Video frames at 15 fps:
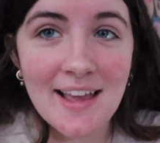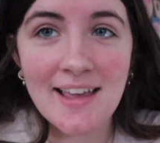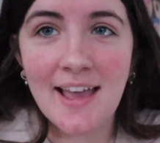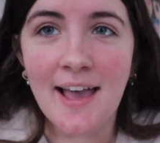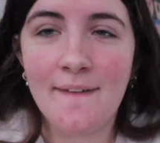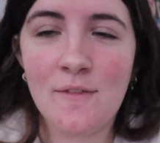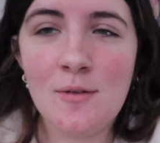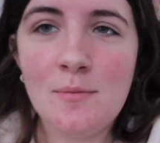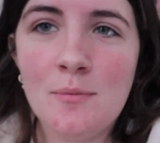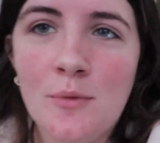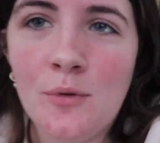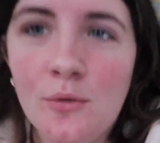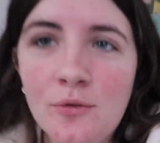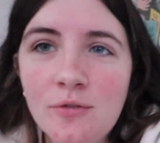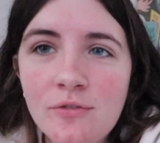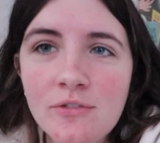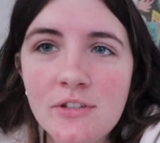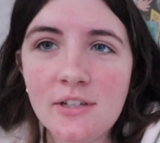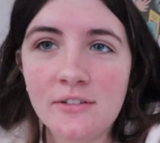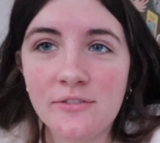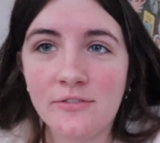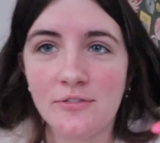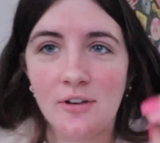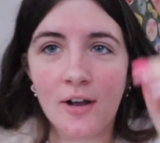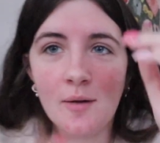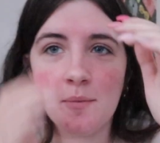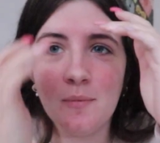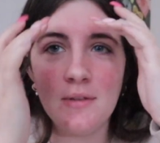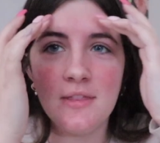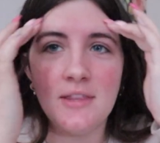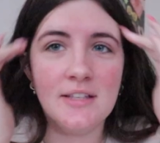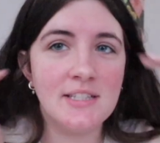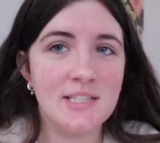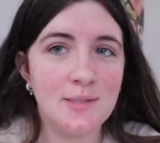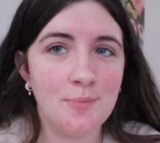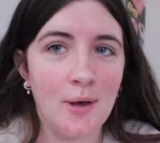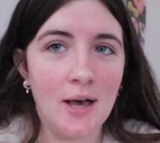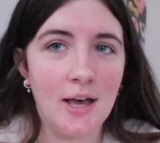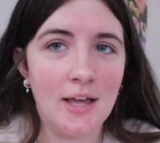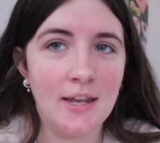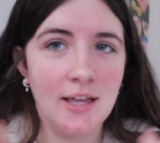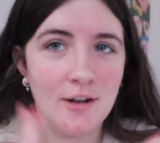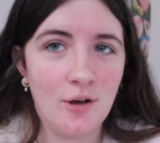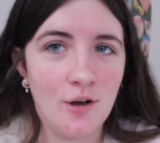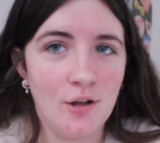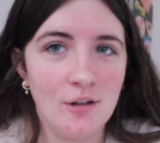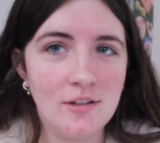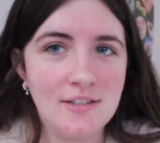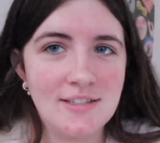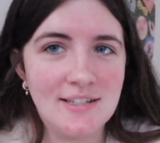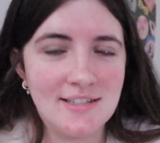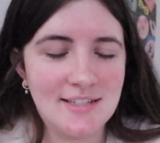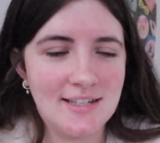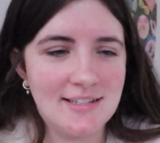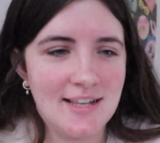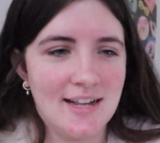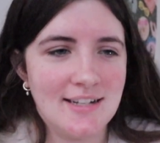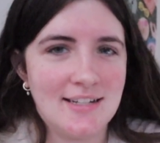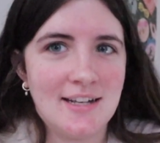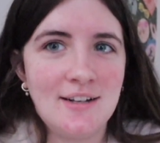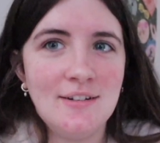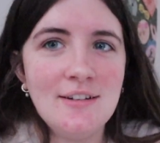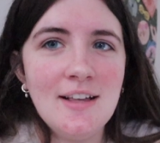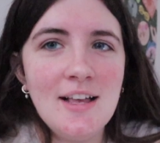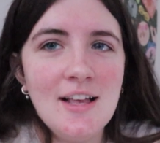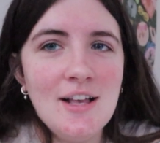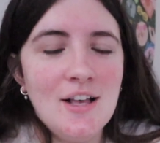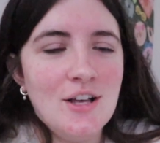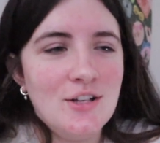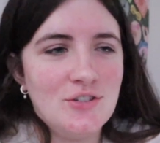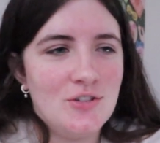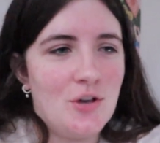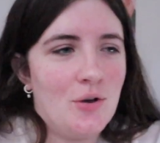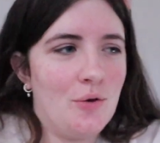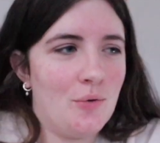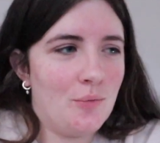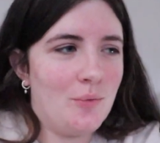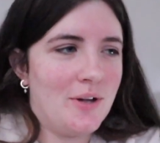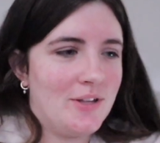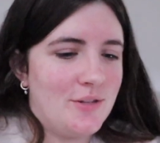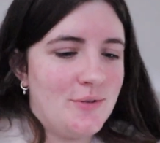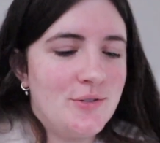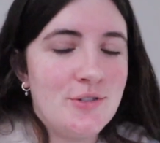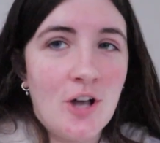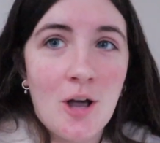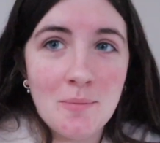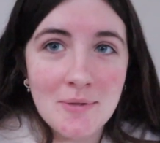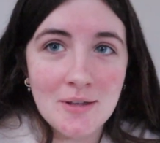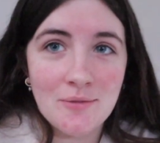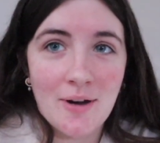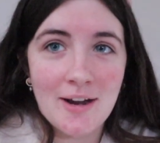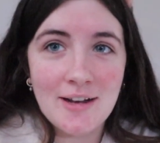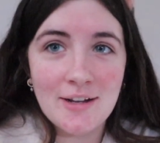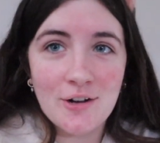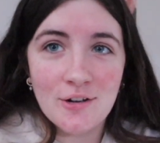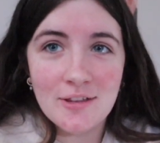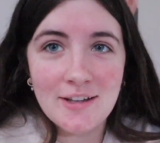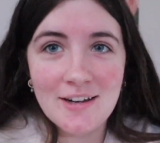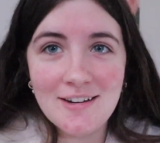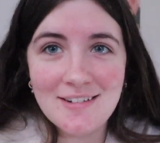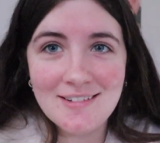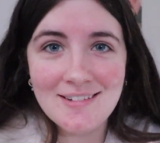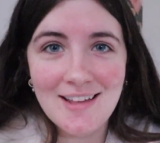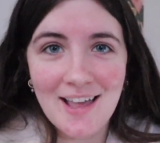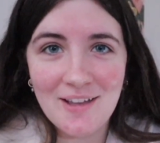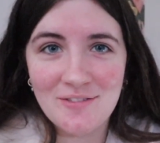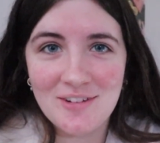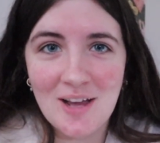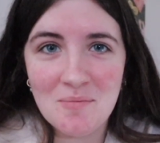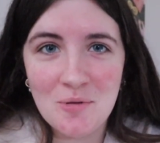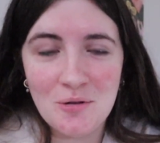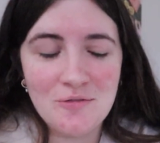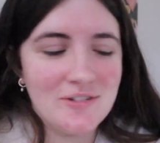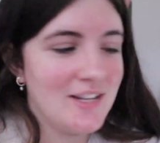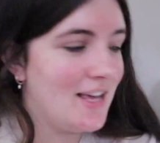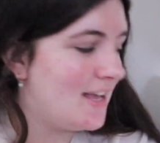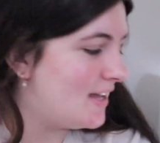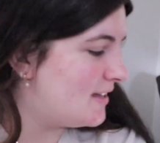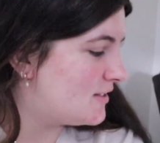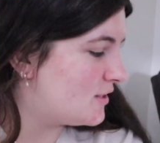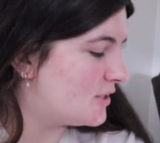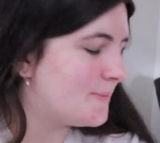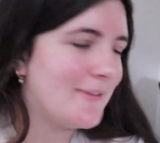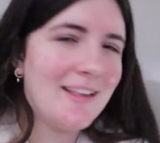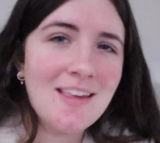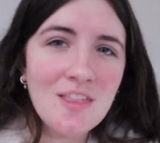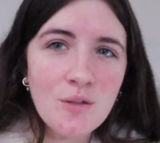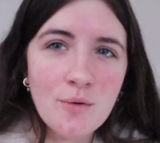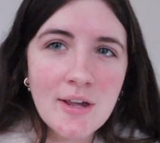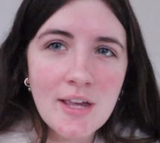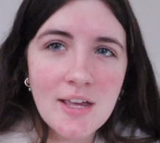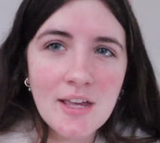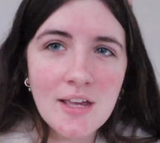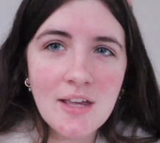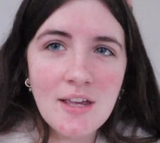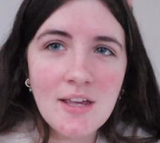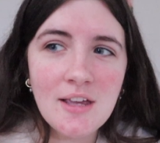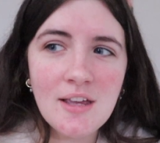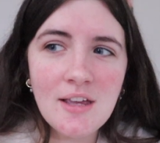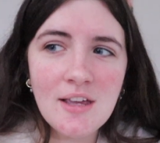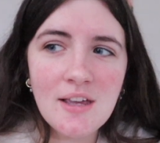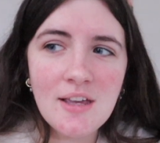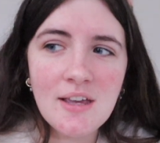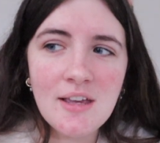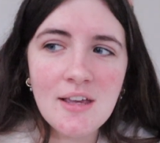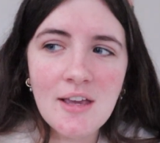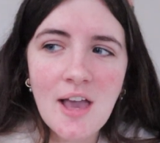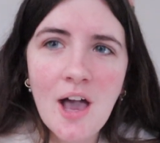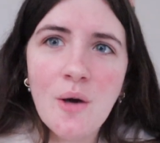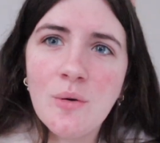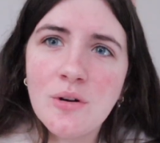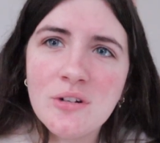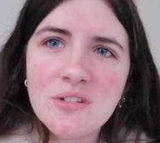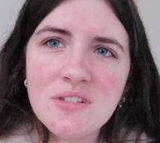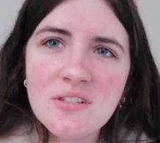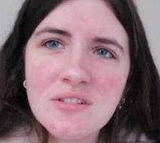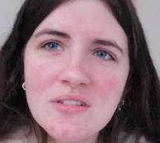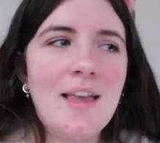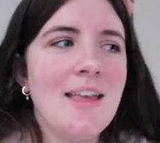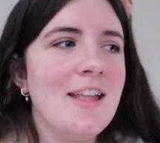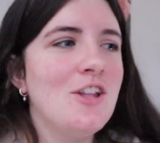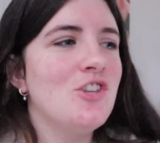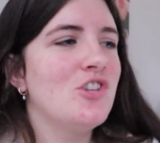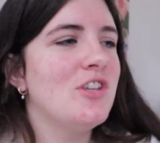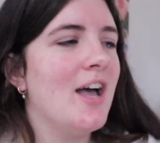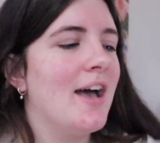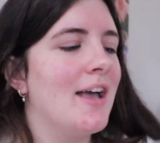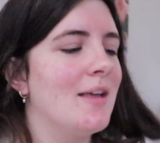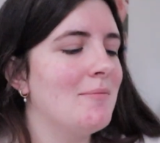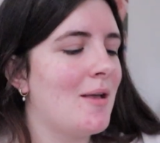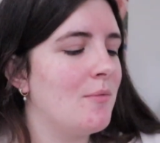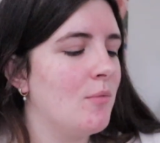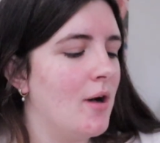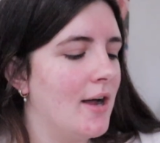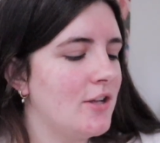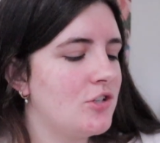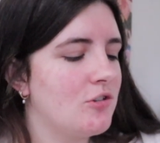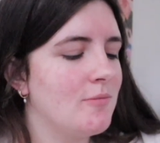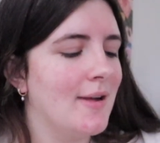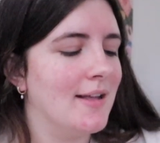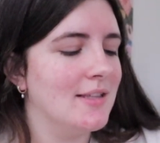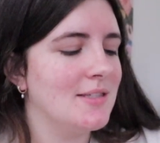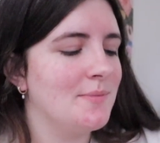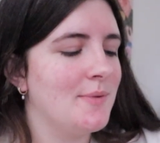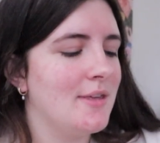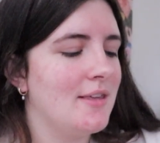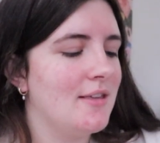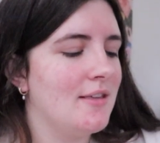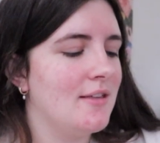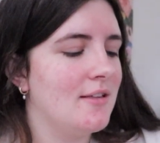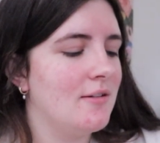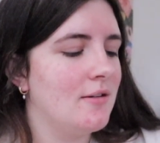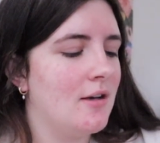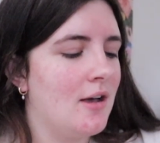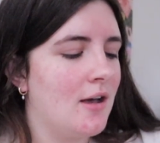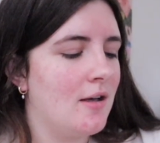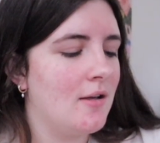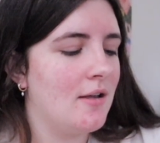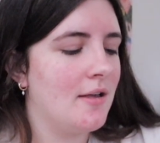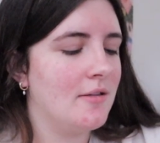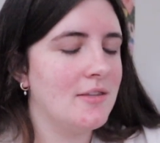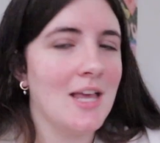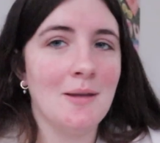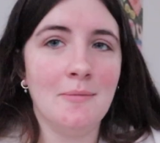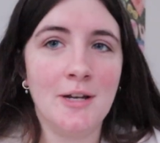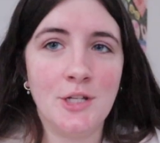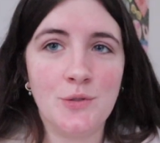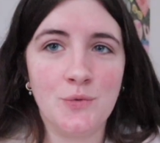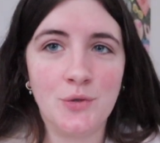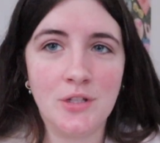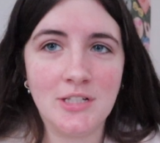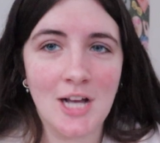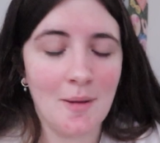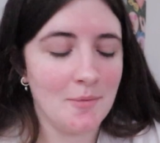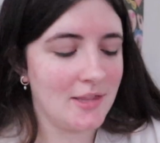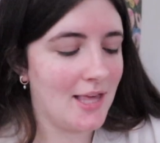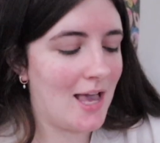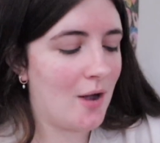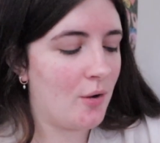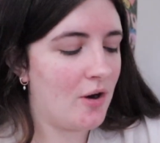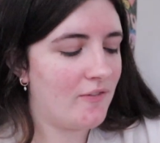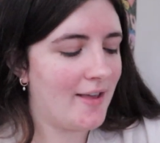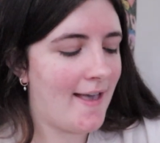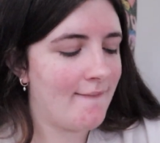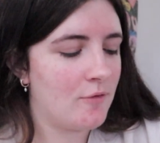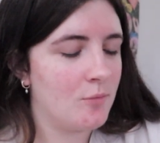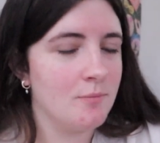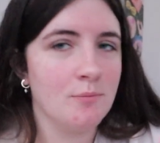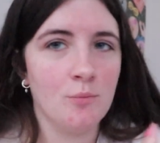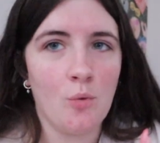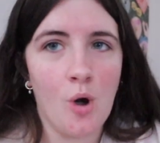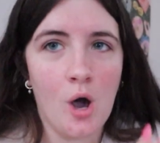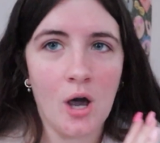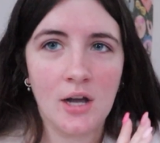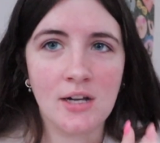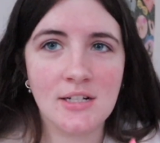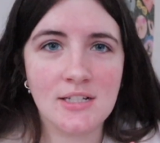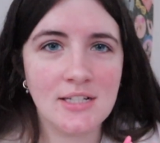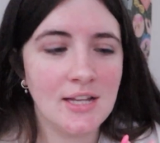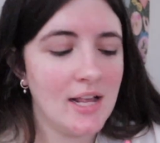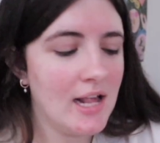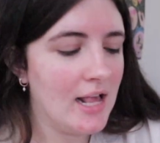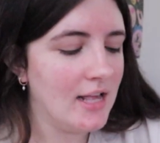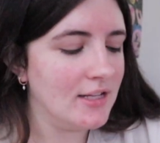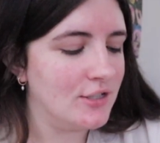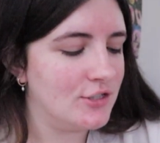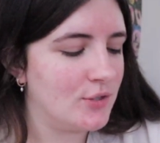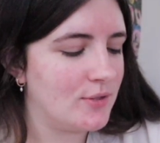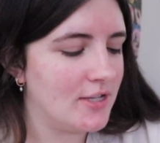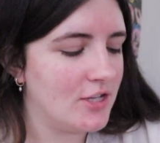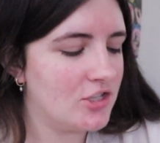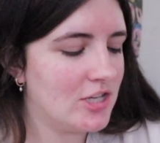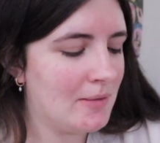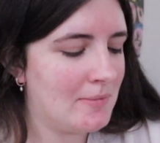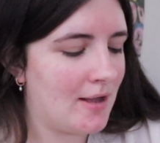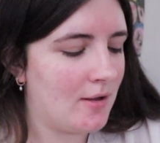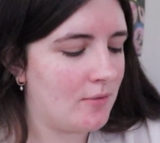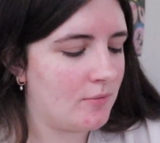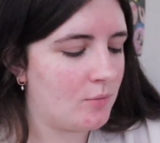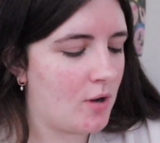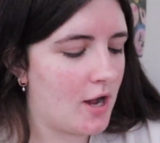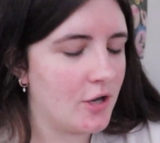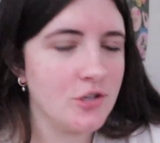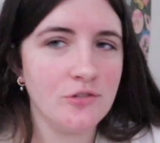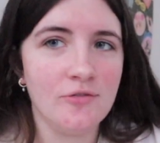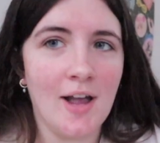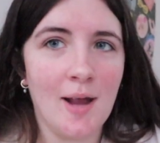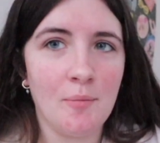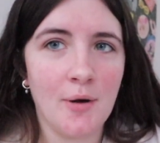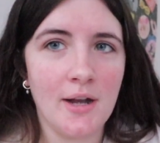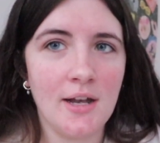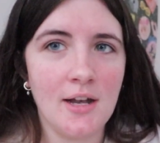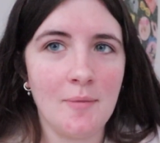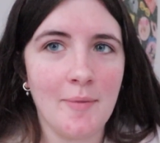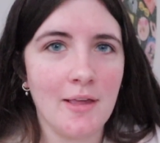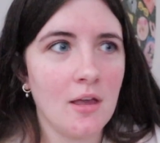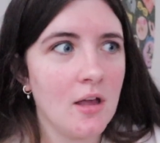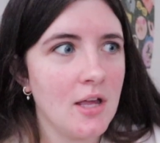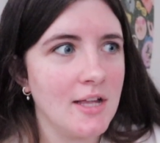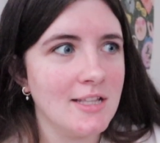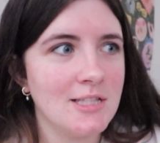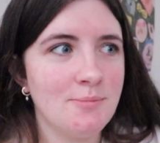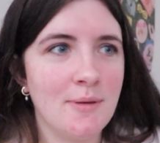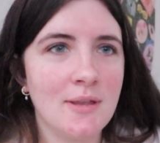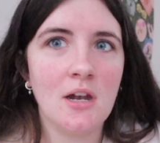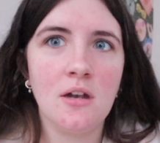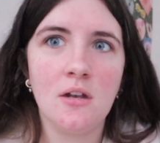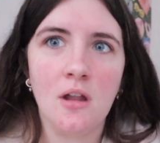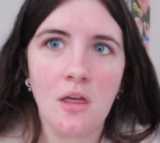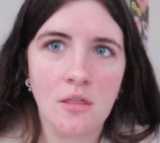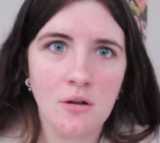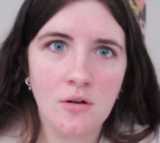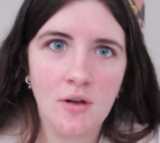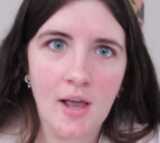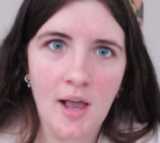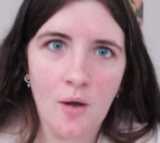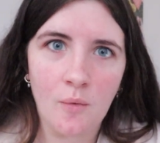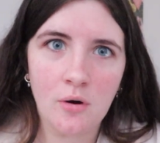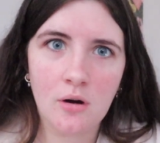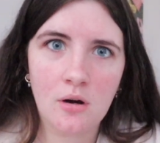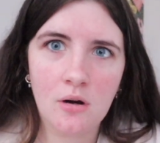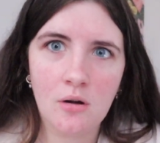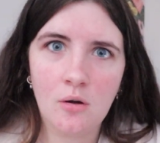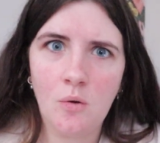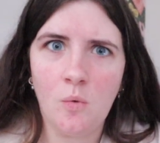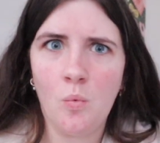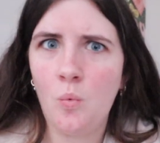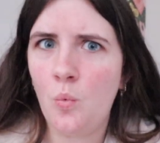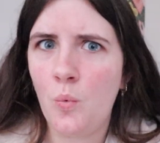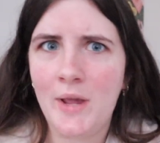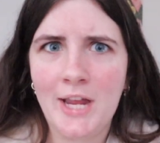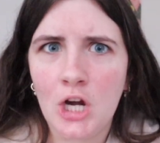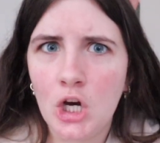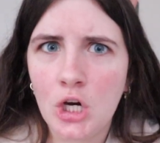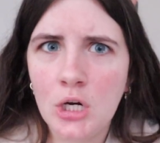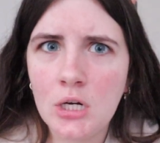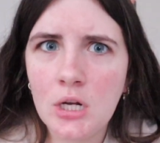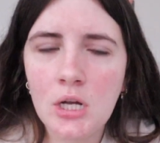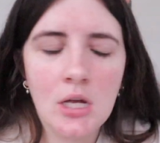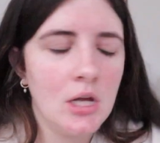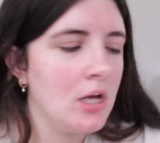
I haven't moved from this spot at all since I sat down. So when you saw me writing earlier, have not moved. So it's been like 3 hours. Each time I watch reminds me uh, 10 minutes before the top of the hour if I haven't walked. And so each time I watch vibrated, I'm like, it's another hour? Weird.